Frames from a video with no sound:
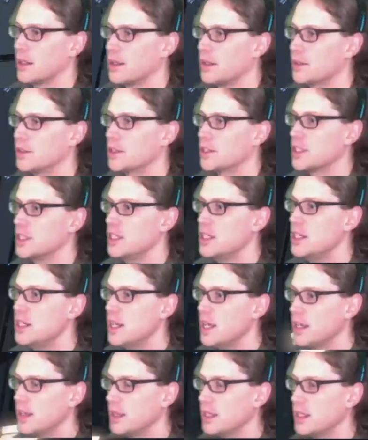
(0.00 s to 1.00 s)
There's
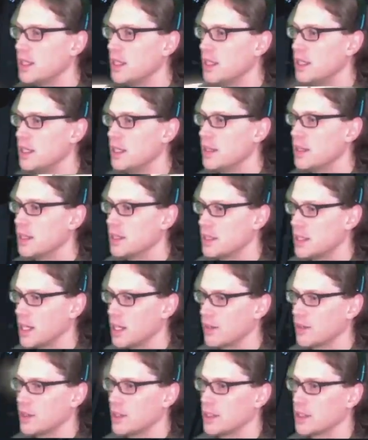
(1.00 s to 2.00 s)
nothing in the
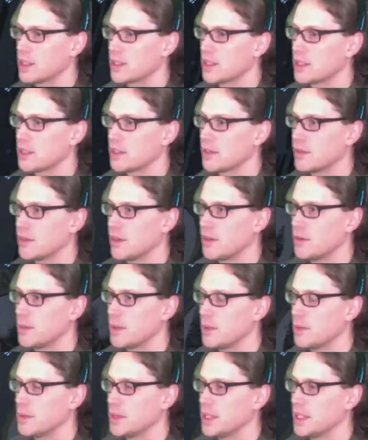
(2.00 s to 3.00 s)
Terrence. I
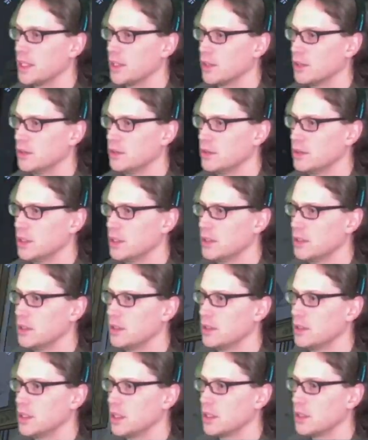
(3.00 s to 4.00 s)
remember being like, oh, nothing
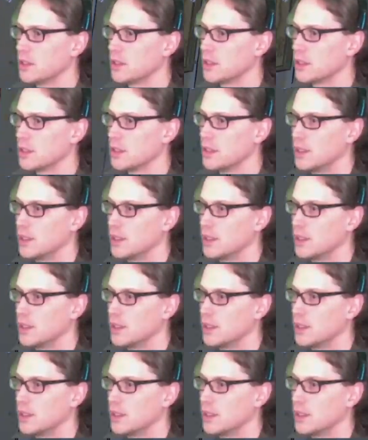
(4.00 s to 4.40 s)
in the Terrence.